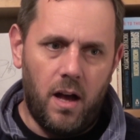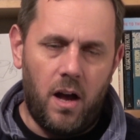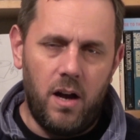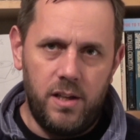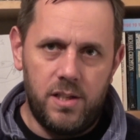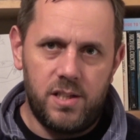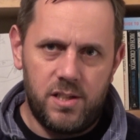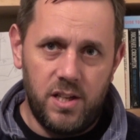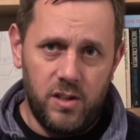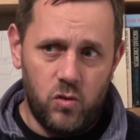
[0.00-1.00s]
I
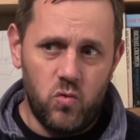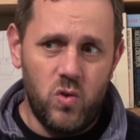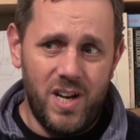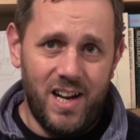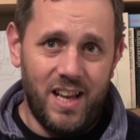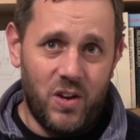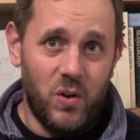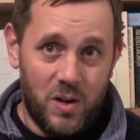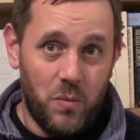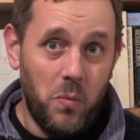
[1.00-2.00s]
still really
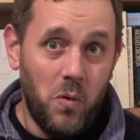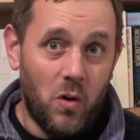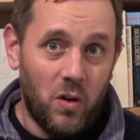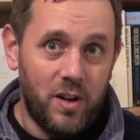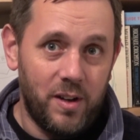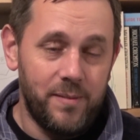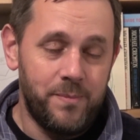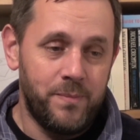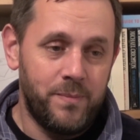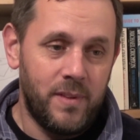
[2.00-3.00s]
couldn't walk.
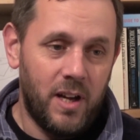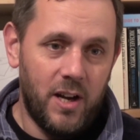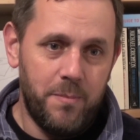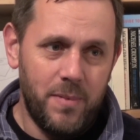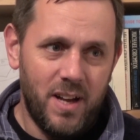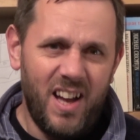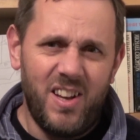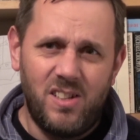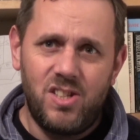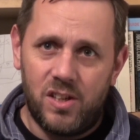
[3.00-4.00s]
I
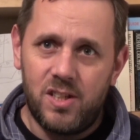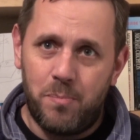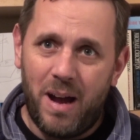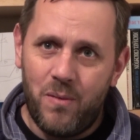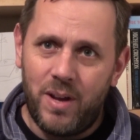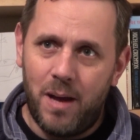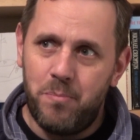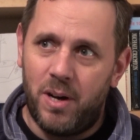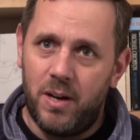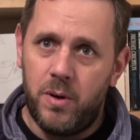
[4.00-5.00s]
could just about
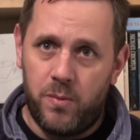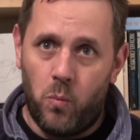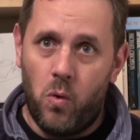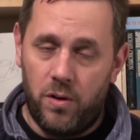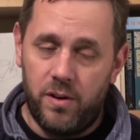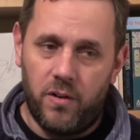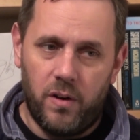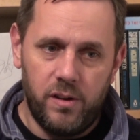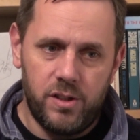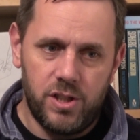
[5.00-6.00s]
get by with one
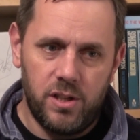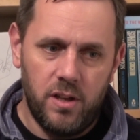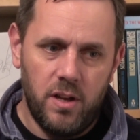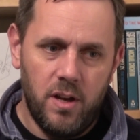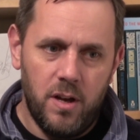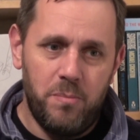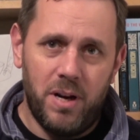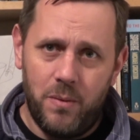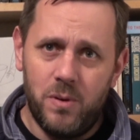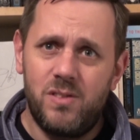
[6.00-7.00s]
crutch,
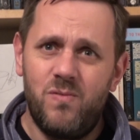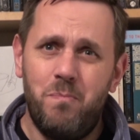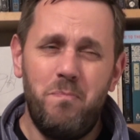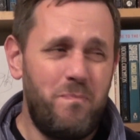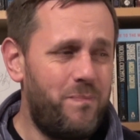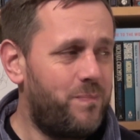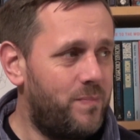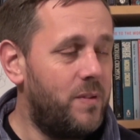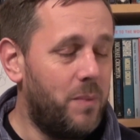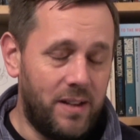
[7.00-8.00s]
but it was,
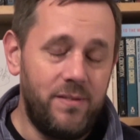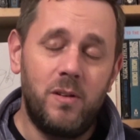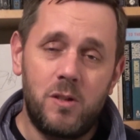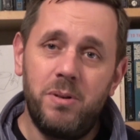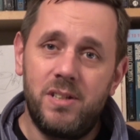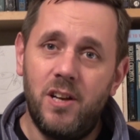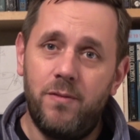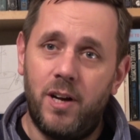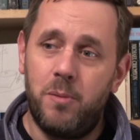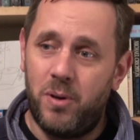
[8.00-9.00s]
well, not to put too
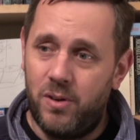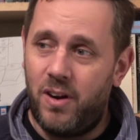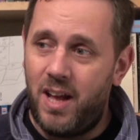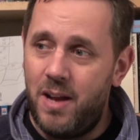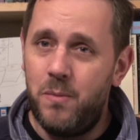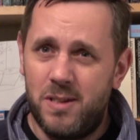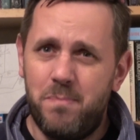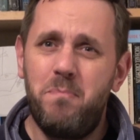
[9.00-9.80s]
fine a point on it, it was